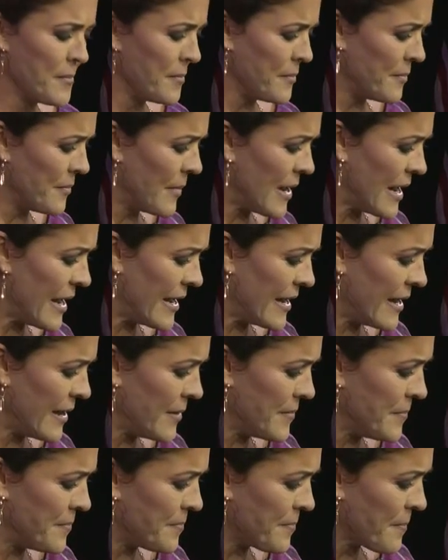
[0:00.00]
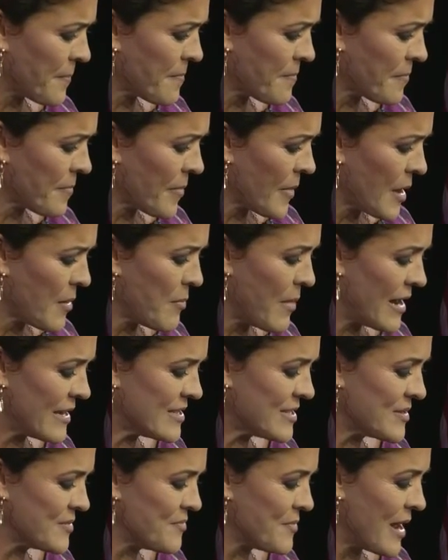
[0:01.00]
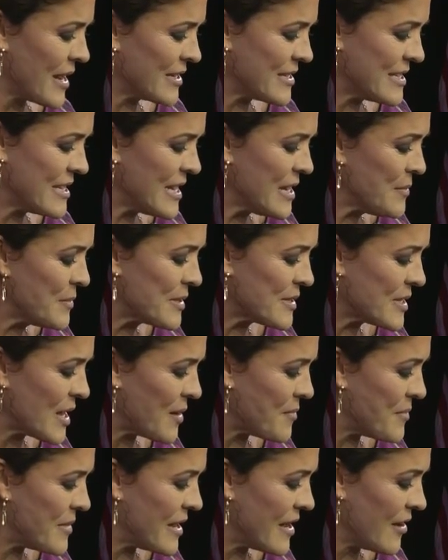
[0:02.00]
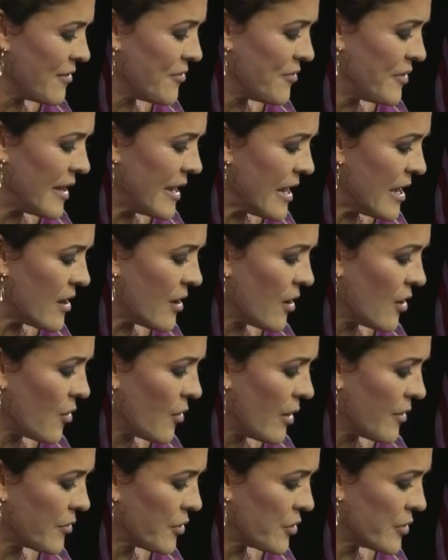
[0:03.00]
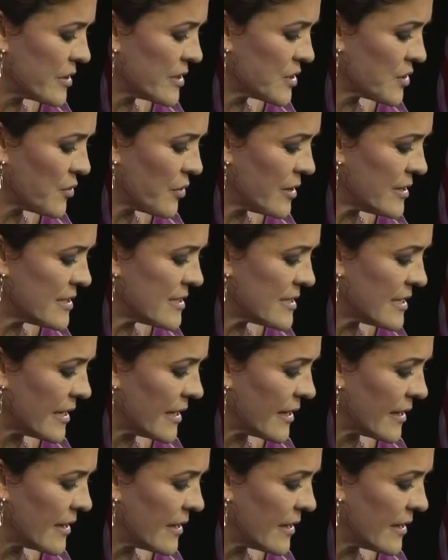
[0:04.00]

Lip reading: My team sent me a video of Chris Christie